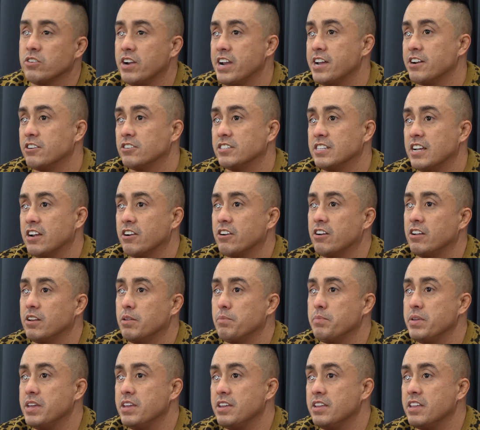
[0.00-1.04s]
trainers that are going
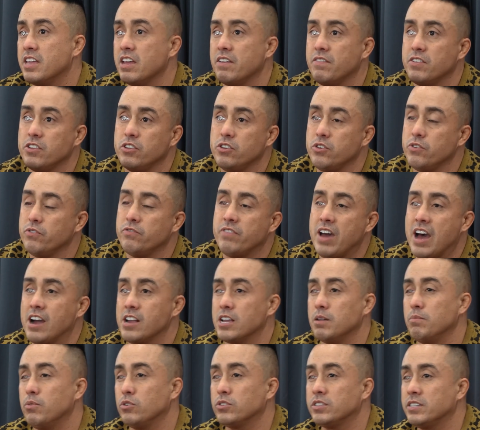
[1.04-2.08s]
to be giving you
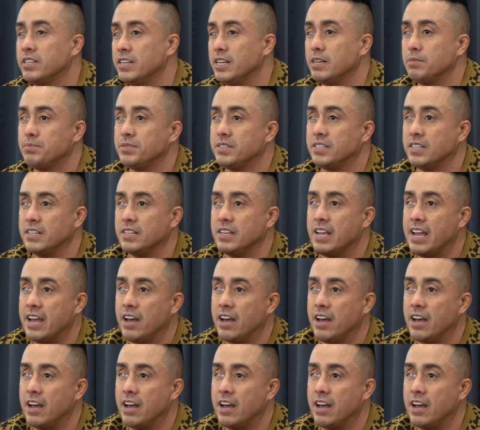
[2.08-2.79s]
valuable tips and